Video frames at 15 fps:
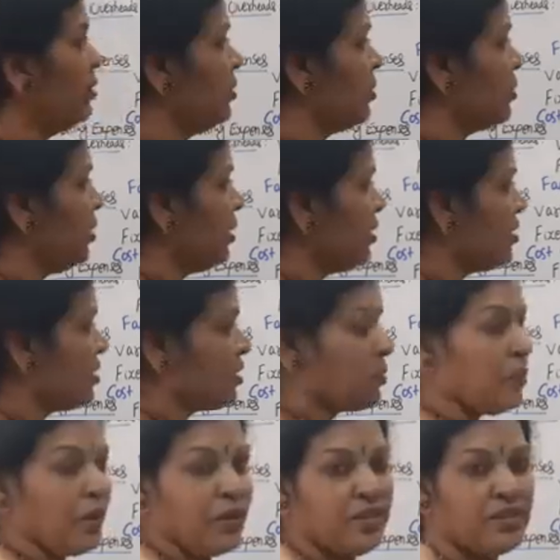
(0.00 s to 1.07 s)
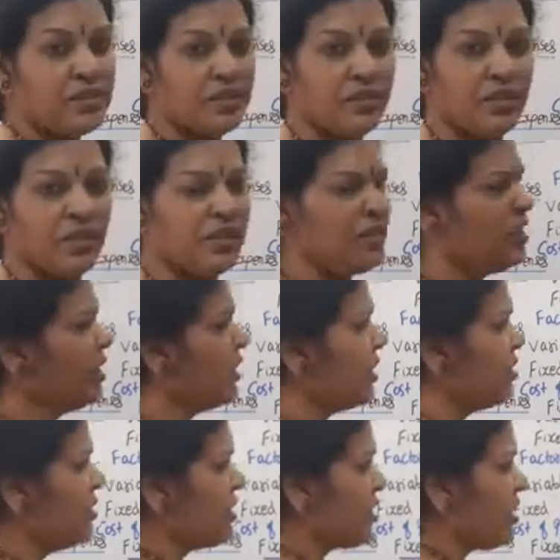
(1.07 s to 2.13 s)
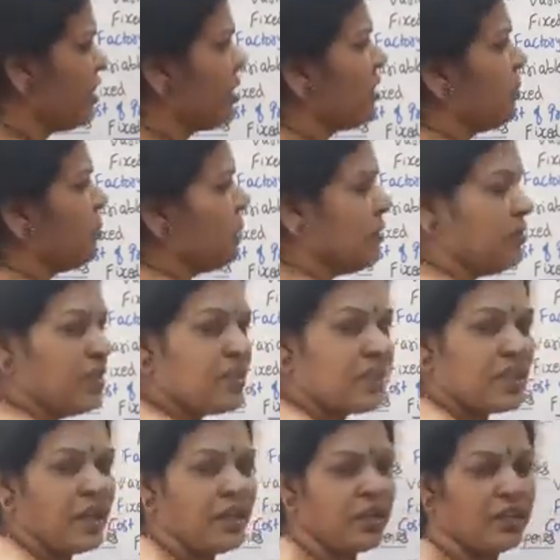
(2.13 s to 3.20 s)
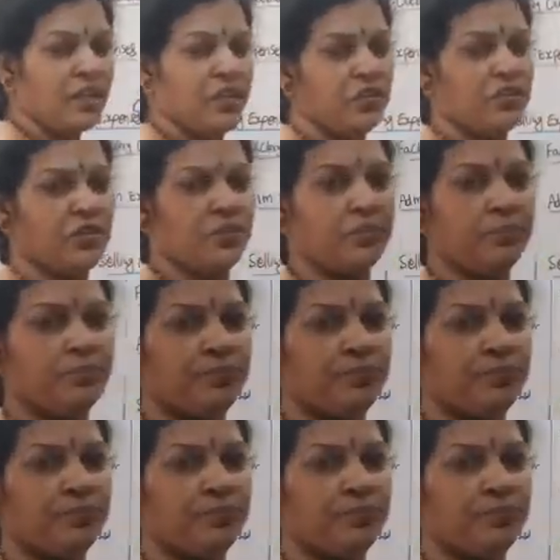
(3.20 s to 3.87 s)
You got 6.78, just like the previous calculation.